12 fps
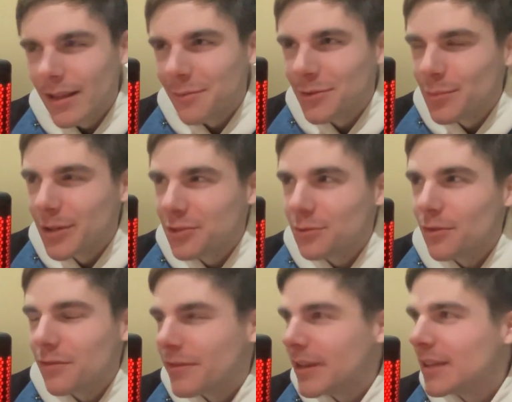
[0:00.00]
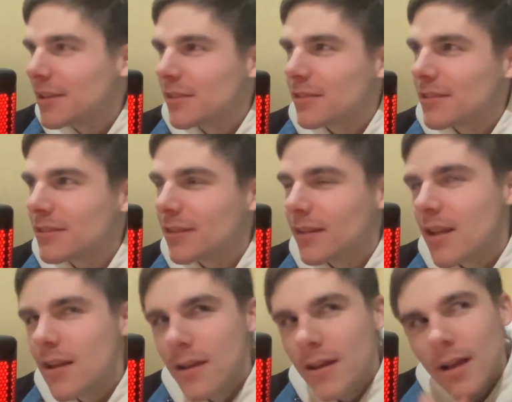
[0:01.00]
That was my troll face.
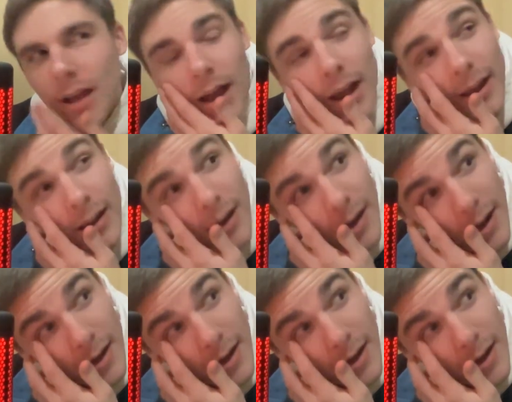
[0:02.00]
I